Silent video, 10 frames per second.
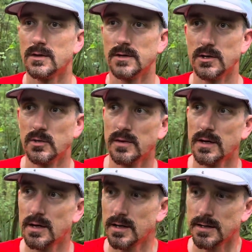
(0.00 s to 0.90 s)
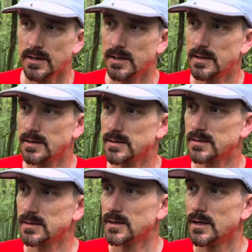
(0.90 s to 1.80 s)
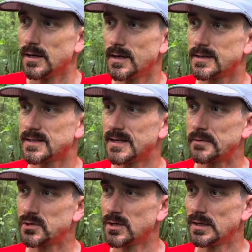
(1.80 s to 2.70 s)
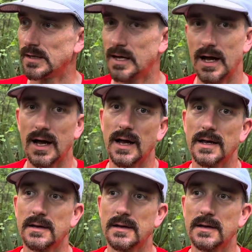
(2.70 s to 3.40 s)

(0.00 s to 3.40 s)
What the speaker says: The humidity is exceptionally high.